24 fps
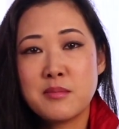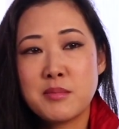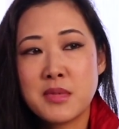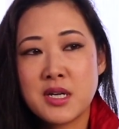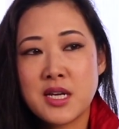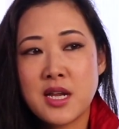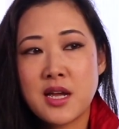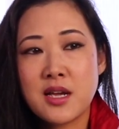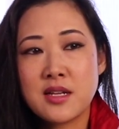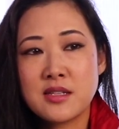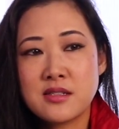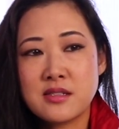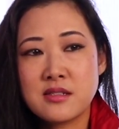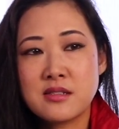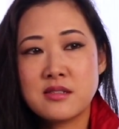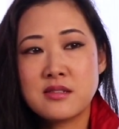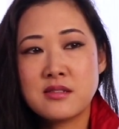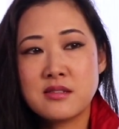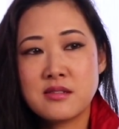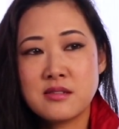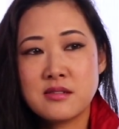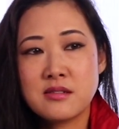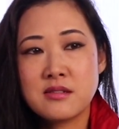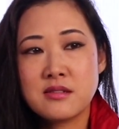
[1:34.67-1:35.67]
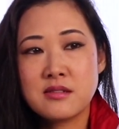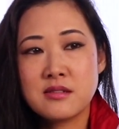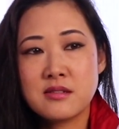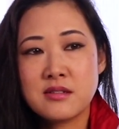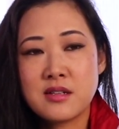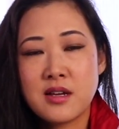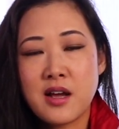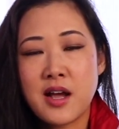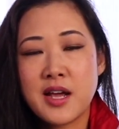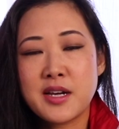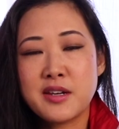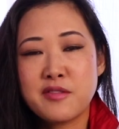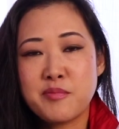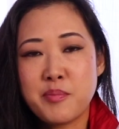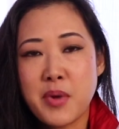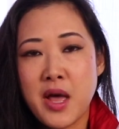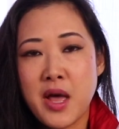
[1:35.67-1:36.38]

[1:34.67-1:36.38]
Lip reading: My dad's kind of